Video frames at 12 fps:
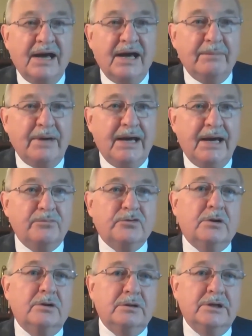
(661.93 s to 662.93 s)
I am
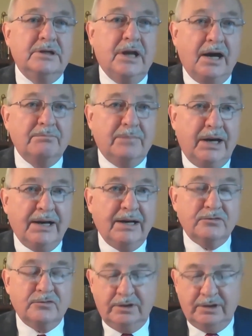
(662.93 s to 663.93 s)
absolutely not
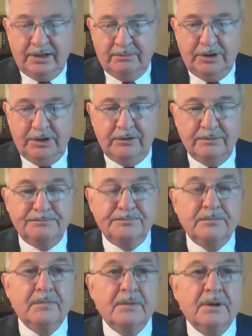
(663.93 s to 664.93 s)
biased in that opinion.
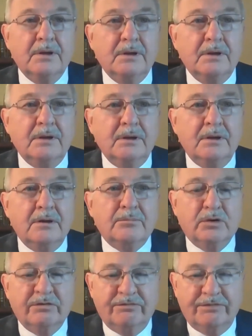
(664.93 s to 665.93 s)

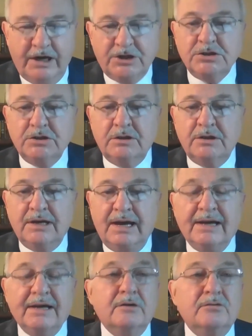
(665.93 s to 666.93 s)
Professionally,
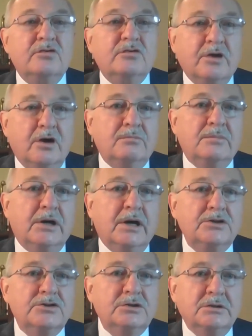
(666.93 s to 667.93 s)
I owe so
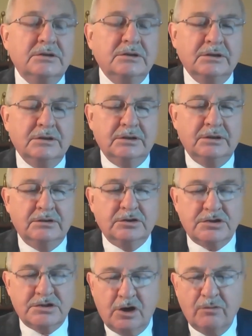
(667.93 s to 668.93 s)
much
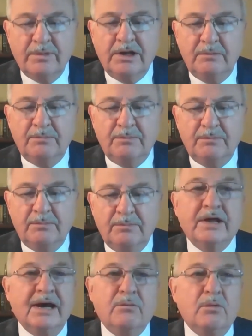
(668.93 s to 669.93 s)
to so many people
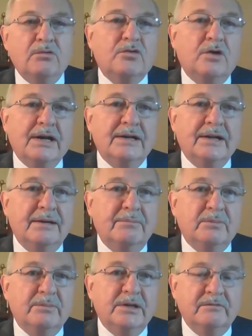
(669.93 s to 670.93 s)
that I won't try to name
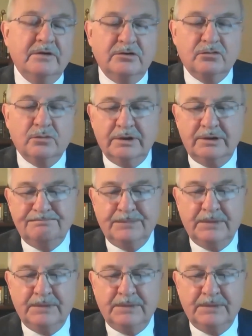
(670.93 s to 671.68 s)
them individually.